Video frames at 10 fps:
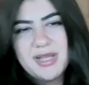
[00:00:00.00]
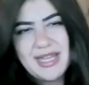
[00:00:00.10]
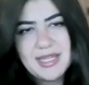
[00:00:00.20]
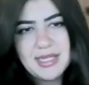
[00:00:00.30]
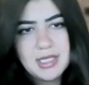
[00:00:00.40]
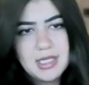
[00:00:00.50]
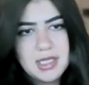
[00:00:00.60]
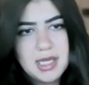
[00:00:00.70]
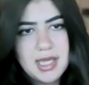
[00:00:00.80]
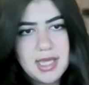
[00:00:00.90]
planning
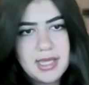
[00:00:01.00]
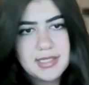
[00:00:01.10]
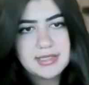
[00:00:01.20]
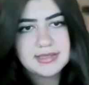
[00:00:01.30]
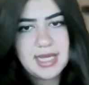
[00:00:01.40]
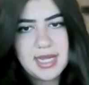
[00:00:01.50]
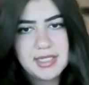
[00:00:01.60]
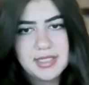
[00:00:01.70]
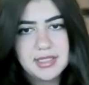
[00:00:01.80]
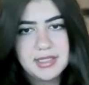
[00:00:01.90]
and
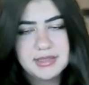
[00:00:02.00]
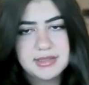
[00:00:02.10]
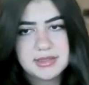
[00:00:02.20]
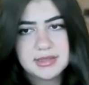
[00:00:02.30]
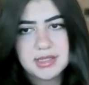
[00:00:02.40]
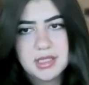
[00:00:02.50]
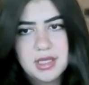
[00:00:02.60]
design is